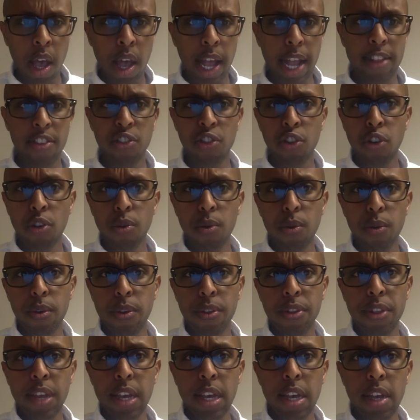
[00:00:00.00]
And so
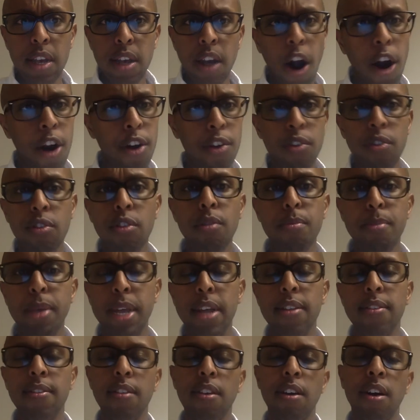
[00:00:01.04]
the article
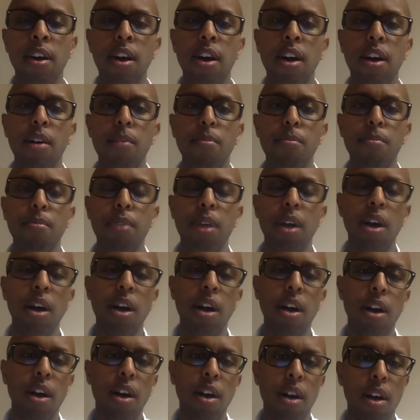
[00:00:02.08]
makes a
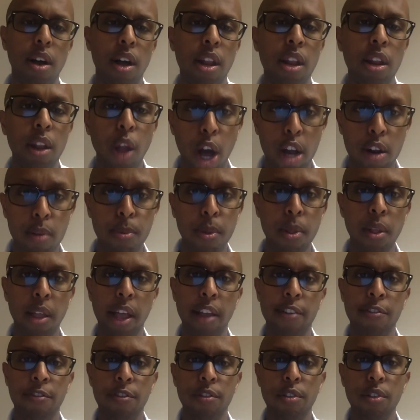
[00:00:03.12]
laudable
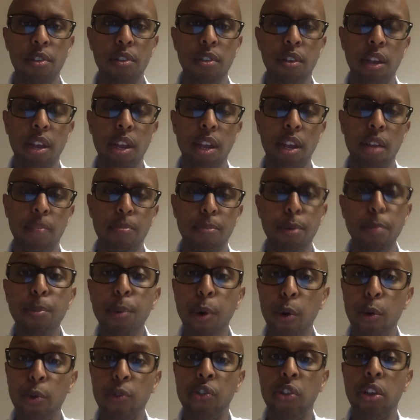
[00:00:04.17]
effort in
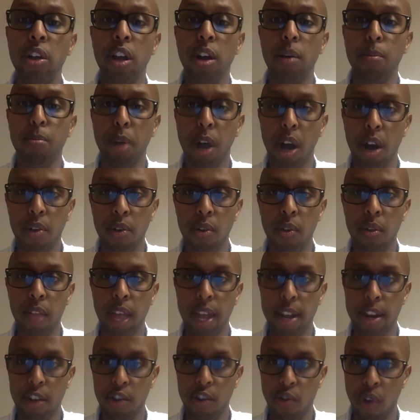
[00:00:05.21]
proposing a model
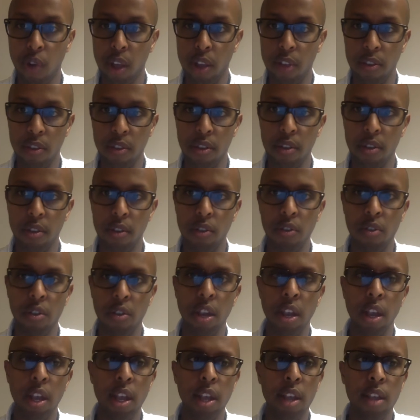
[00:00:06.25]
that addresses
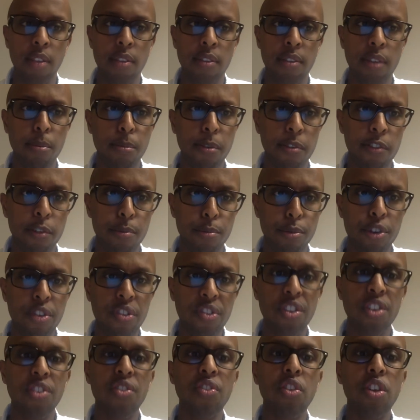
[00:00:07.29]
some of the
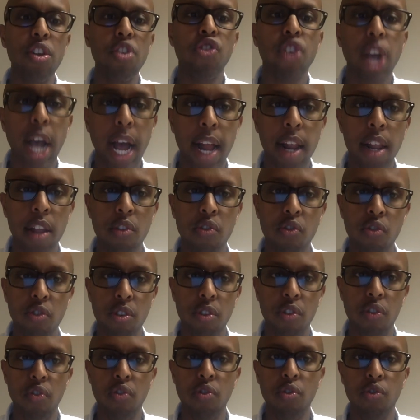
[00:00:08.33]
persistent
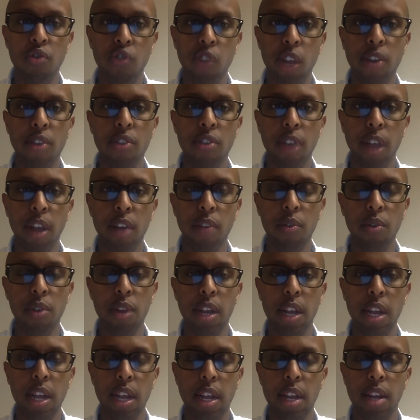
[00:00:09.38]
challenges to gender
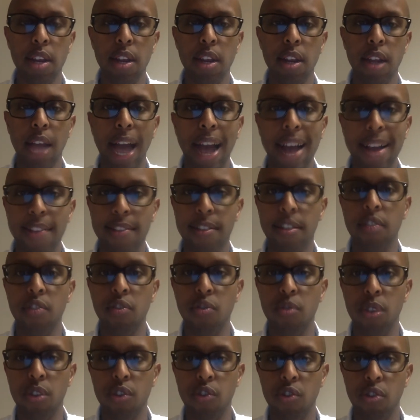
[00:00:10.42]
equity in access
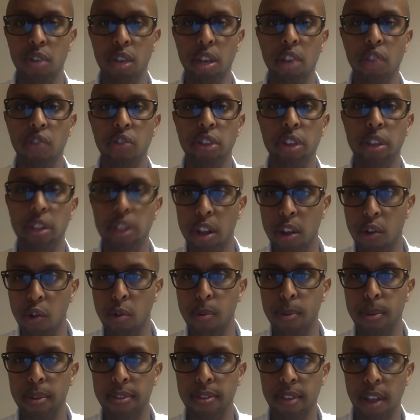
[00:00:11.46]
to education in the
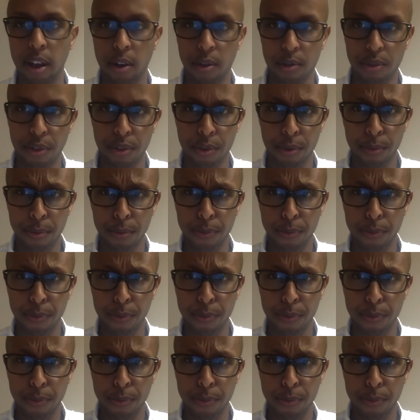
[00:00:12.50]
global South.